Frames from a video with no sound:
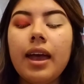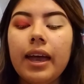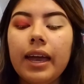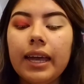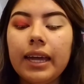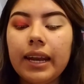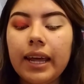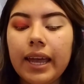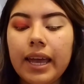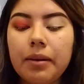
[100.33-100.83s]

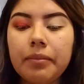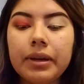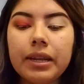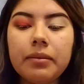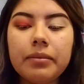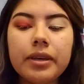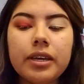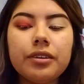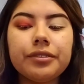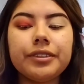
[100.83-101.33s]
And I am going to
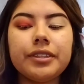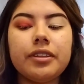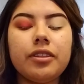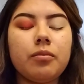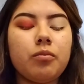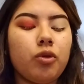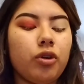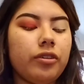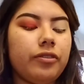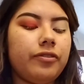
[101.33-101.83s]
be using the
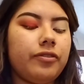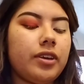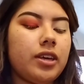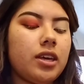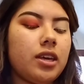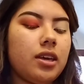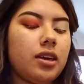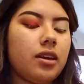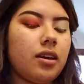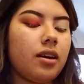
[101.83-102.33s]

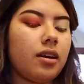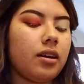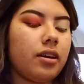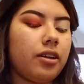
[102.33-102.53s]
Morphe